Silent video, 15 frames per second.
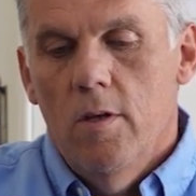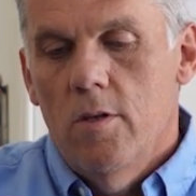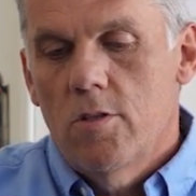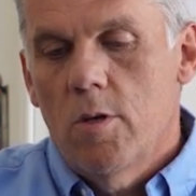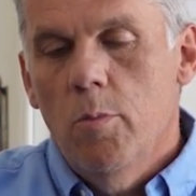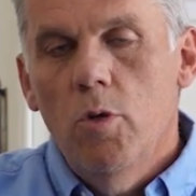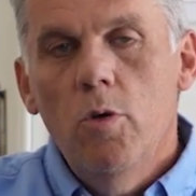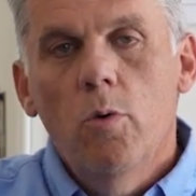
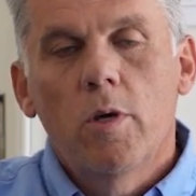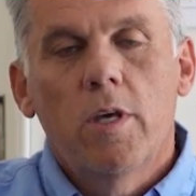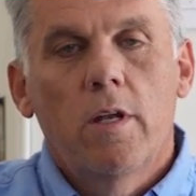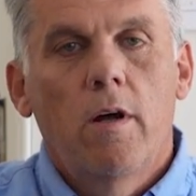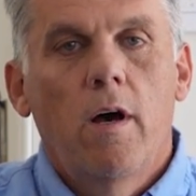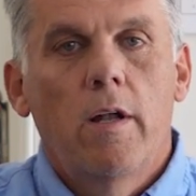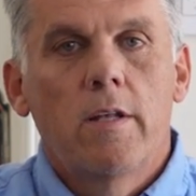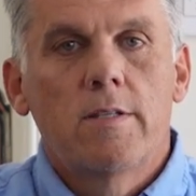Someone who will get
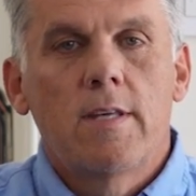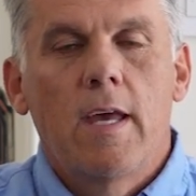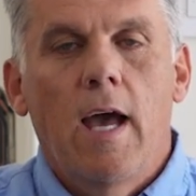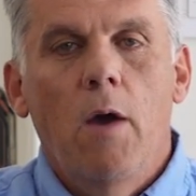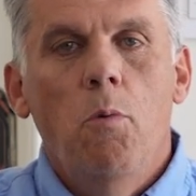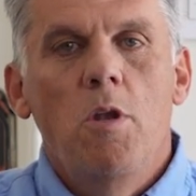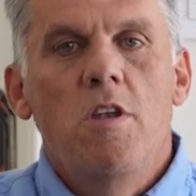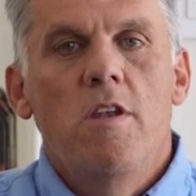on and say,
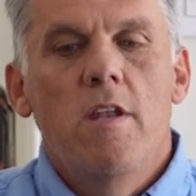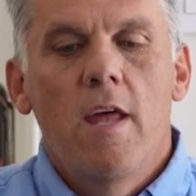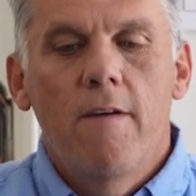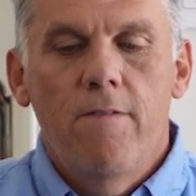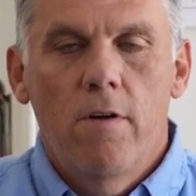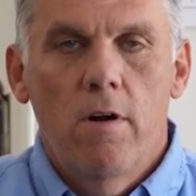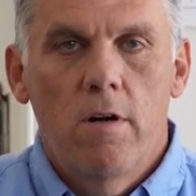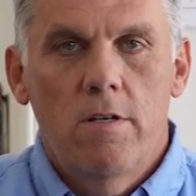I would
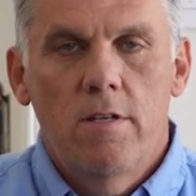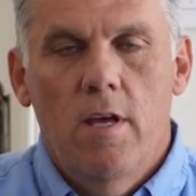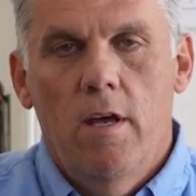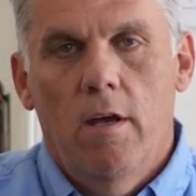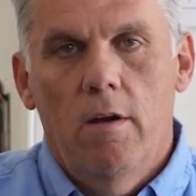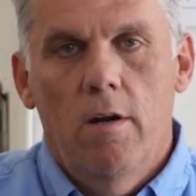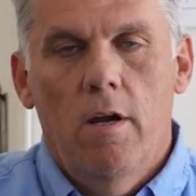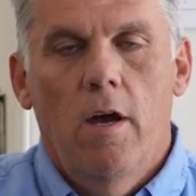never
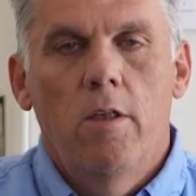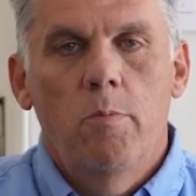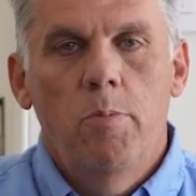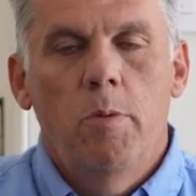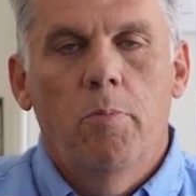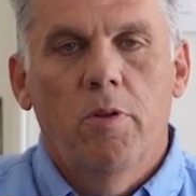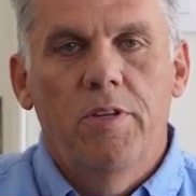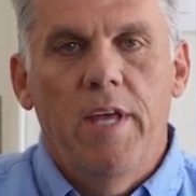tear other
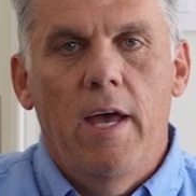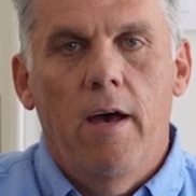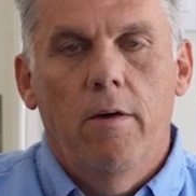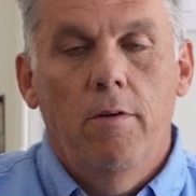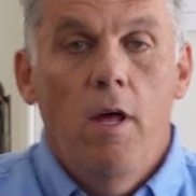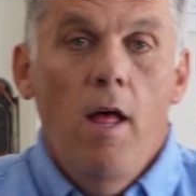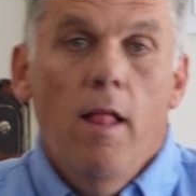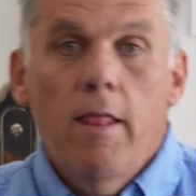people
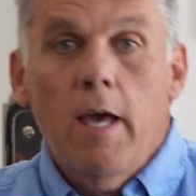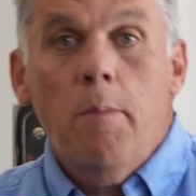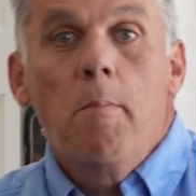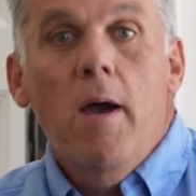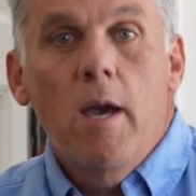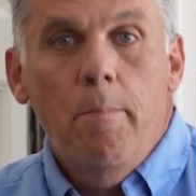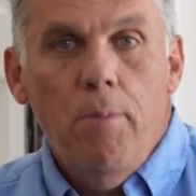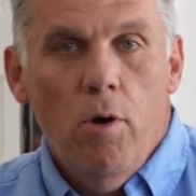down like
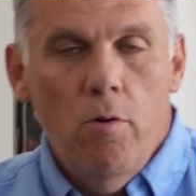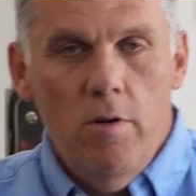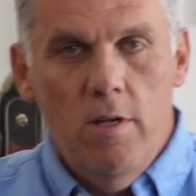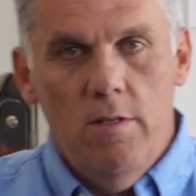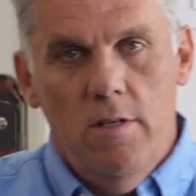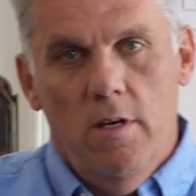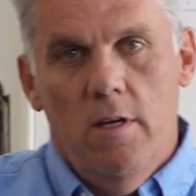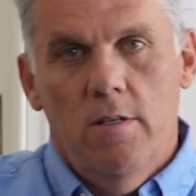my
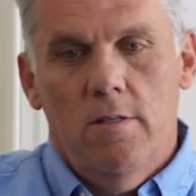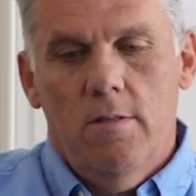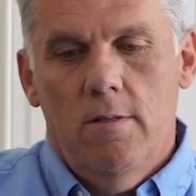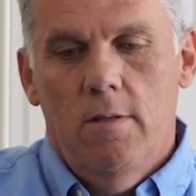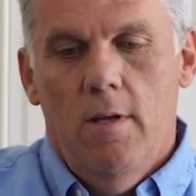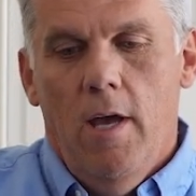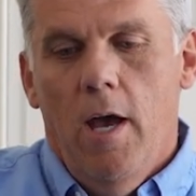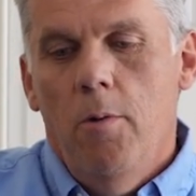opponent
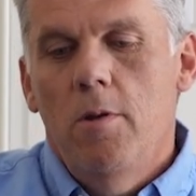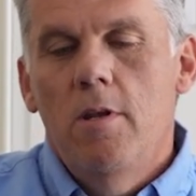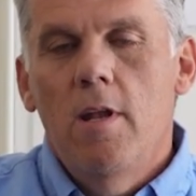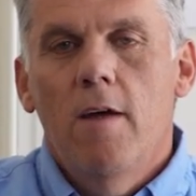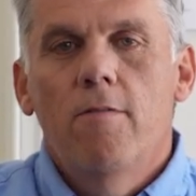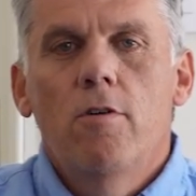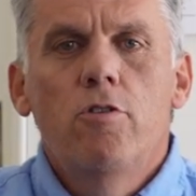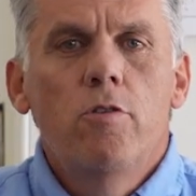does. I would
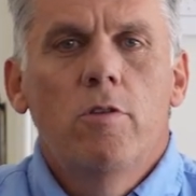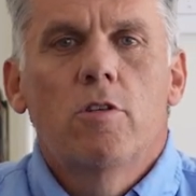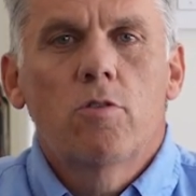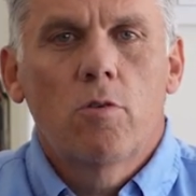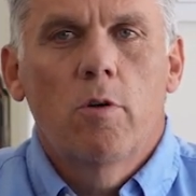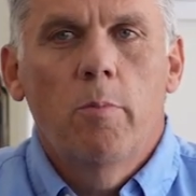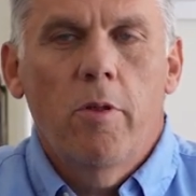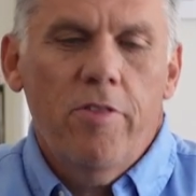never do these
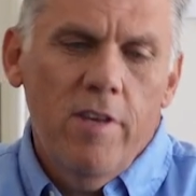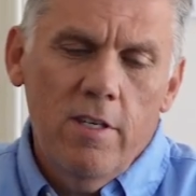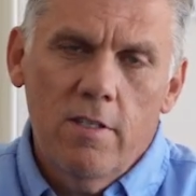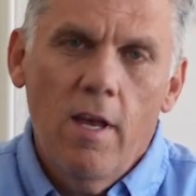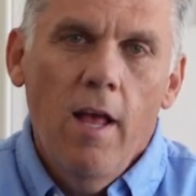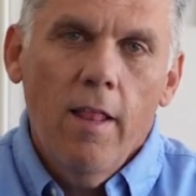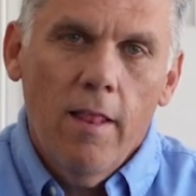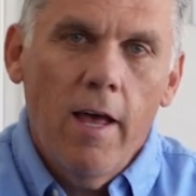horrible
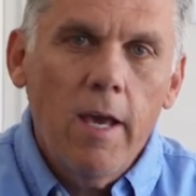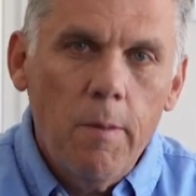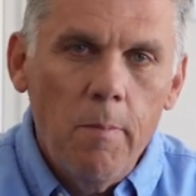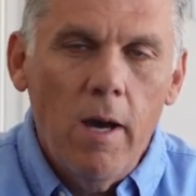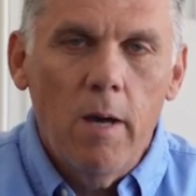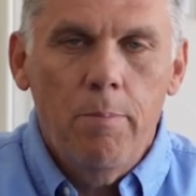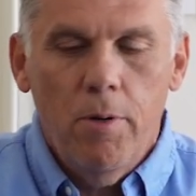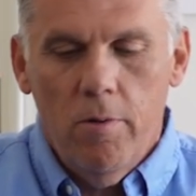things like
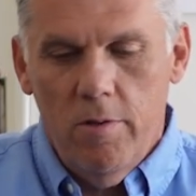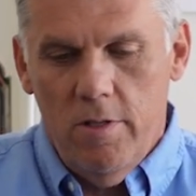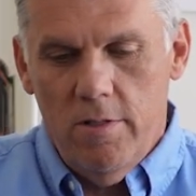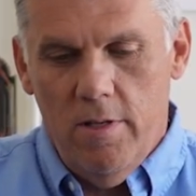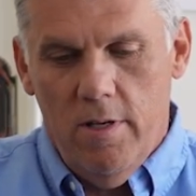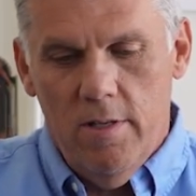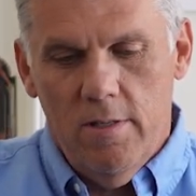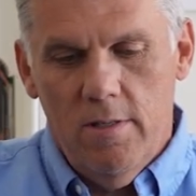my opponent
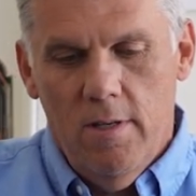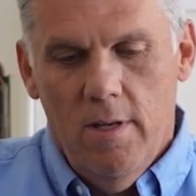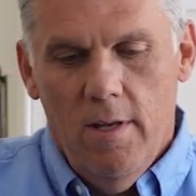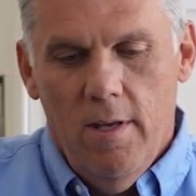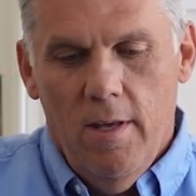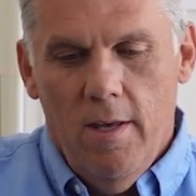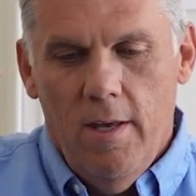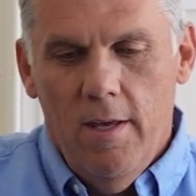does,
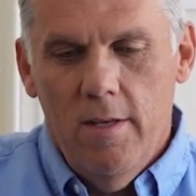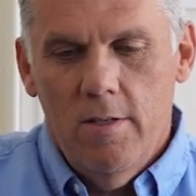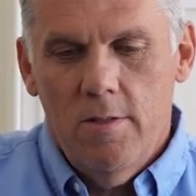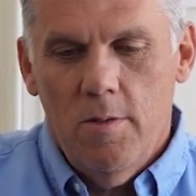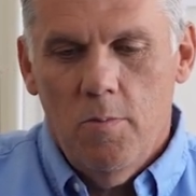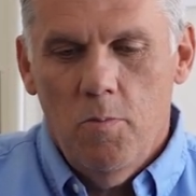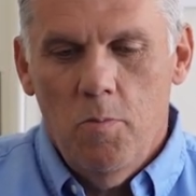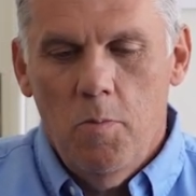
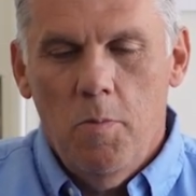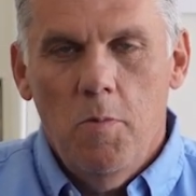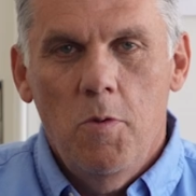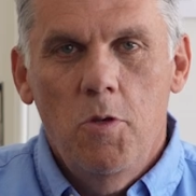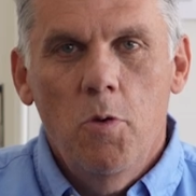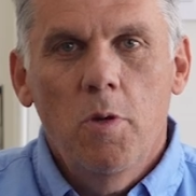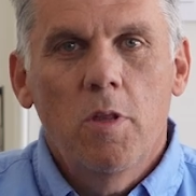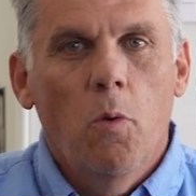is
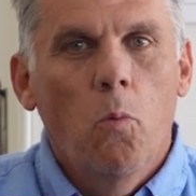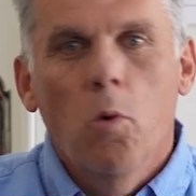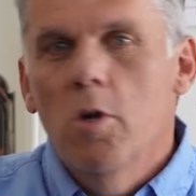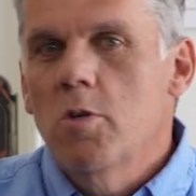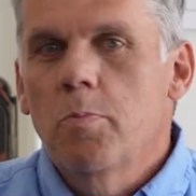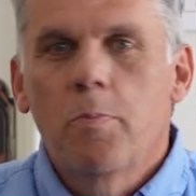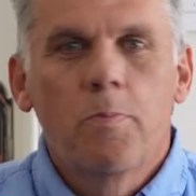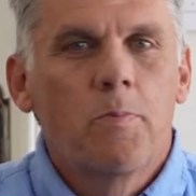doing the
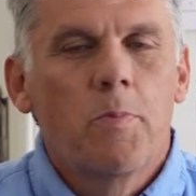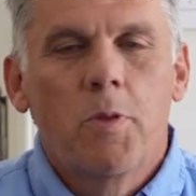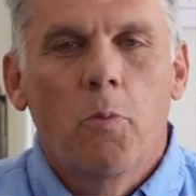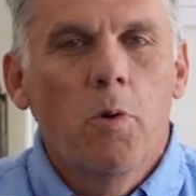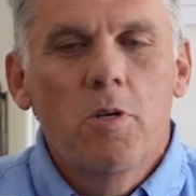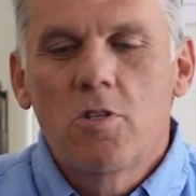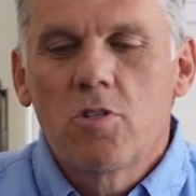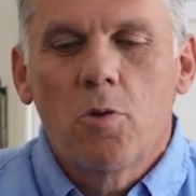
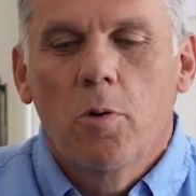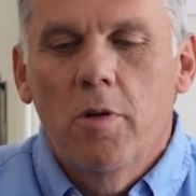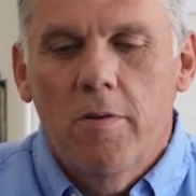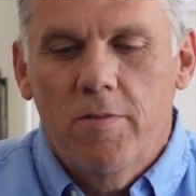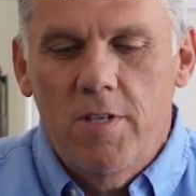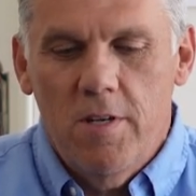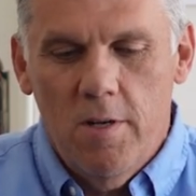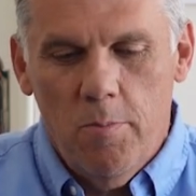worst sort
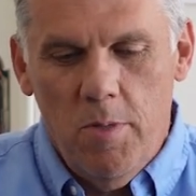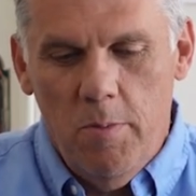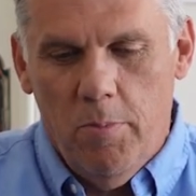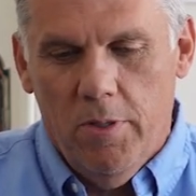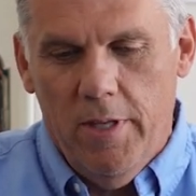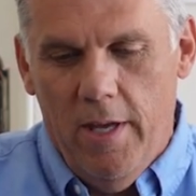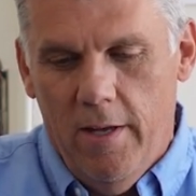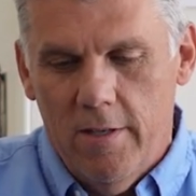of tearing
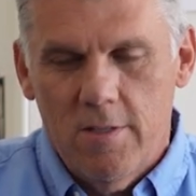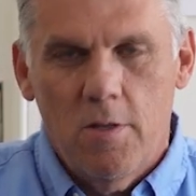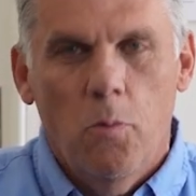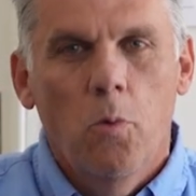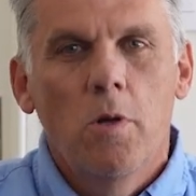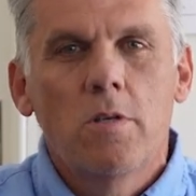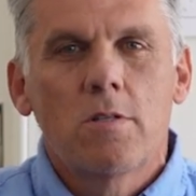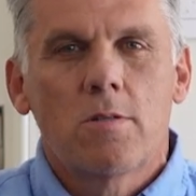people down. It's the
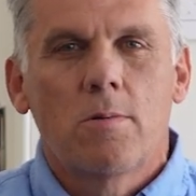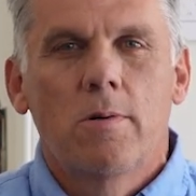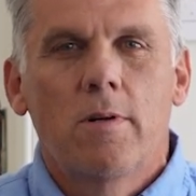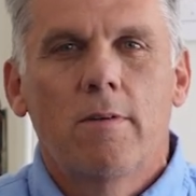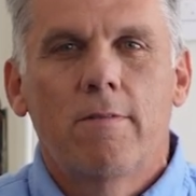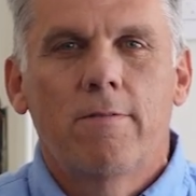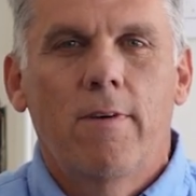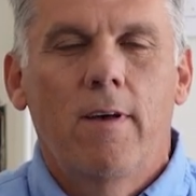worst sort
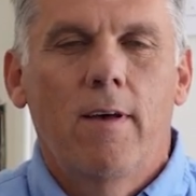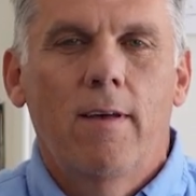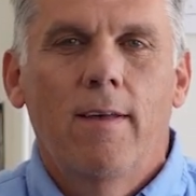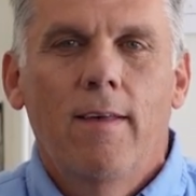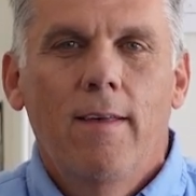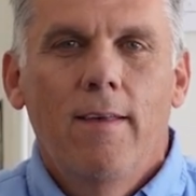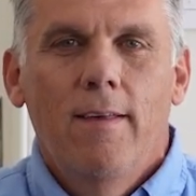of